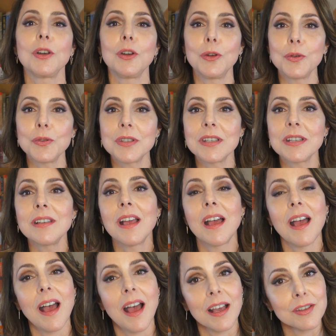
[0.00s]
lucid
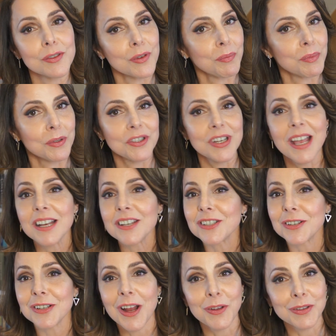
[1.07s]
astral
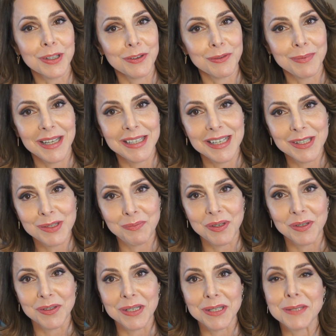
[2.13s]
projection out-of-body
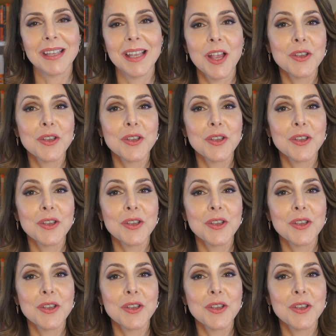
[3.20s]
experience.